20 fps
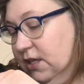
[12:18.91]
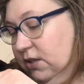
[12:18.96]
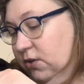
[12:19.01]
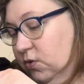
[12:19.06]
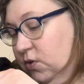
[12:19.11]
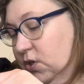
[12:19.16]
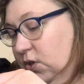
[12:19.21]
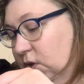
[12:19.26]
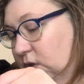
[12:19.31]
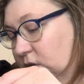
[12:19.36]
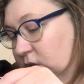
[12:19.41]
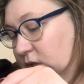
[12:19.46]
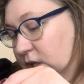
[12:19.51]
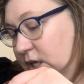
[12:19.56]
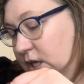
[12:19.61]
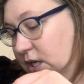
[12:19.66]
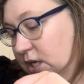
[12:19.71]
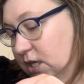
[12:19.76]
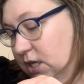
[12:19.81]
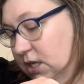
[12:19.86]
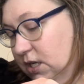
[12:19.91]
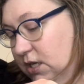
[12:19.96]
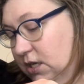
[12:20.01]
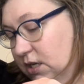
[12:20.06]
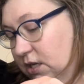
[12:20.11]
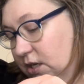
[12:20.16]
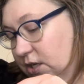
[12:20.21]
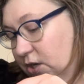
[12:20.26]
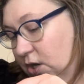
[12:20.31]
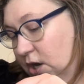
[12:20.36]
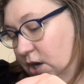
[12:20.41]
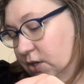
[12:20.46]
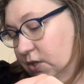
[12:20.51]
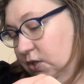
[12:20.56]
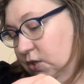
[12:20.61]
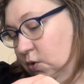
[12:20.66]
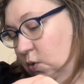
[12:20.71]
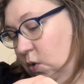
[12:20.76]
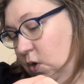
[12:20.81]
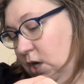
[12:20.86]
local yarn
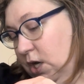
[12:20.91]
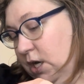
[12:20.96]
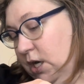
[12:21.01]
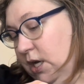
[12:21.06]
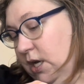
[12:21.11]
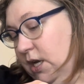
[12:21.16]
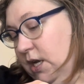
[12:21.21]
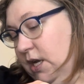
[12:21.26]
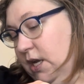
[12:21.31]
store,